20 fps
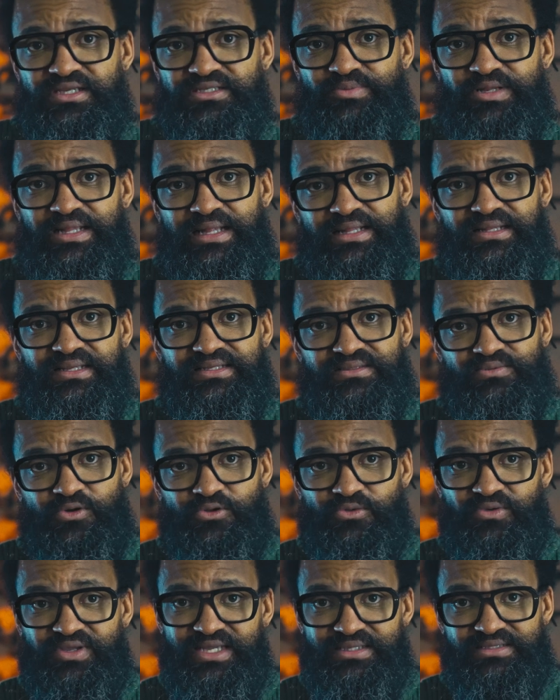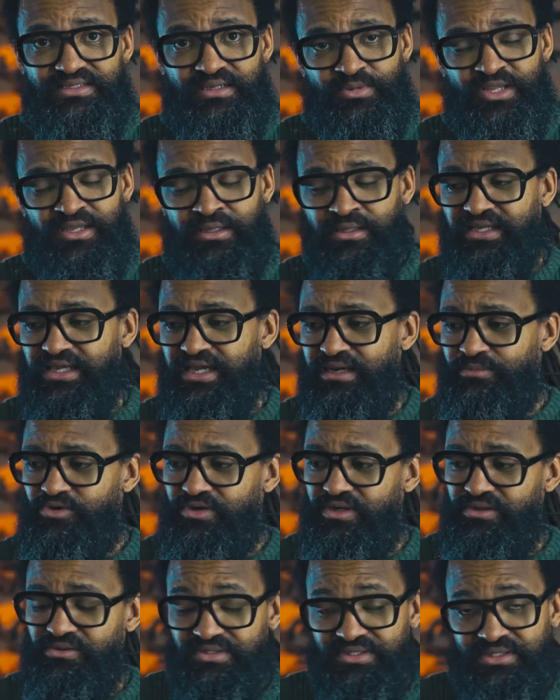but at least when you get something on camera
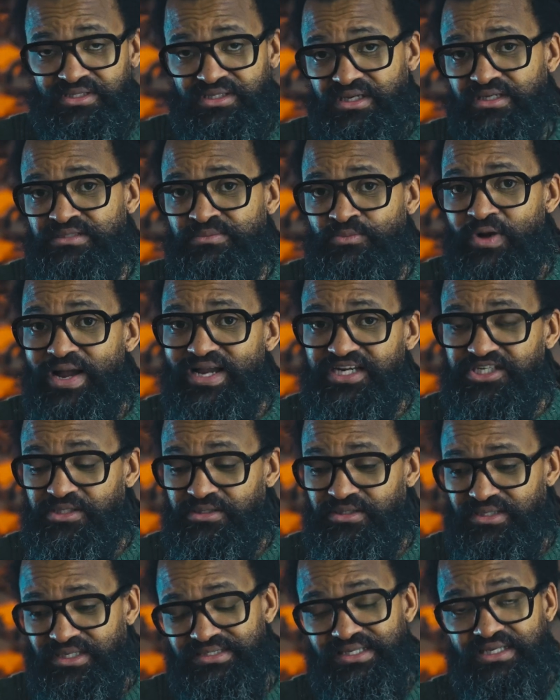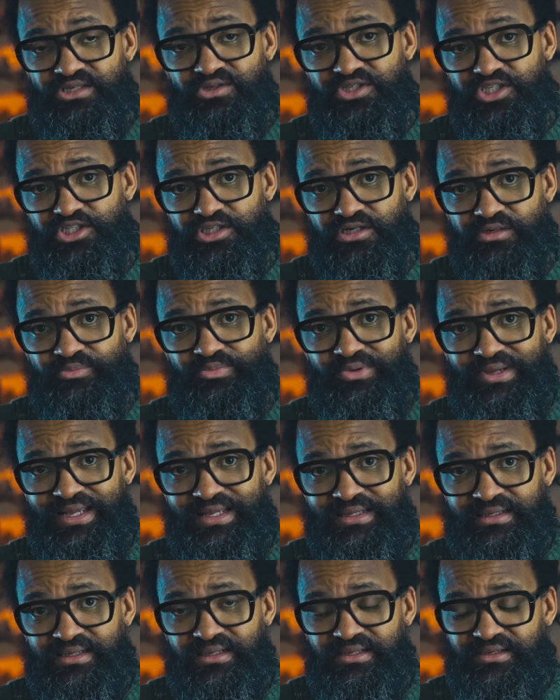using the Osmo Action, it's actually sharp
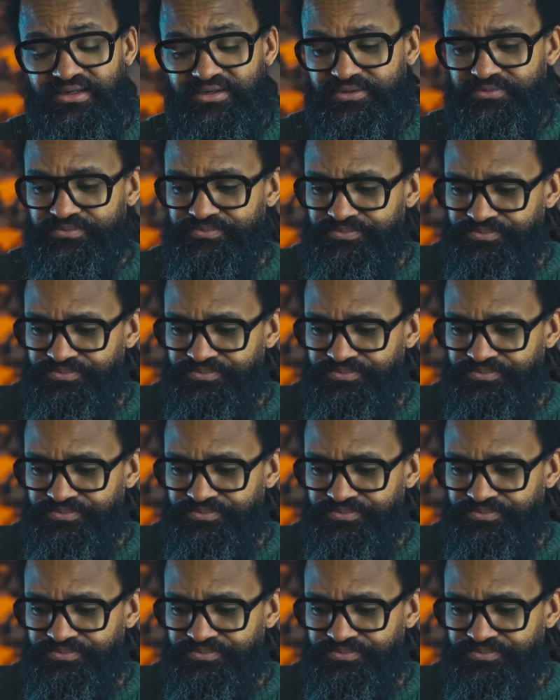and clear.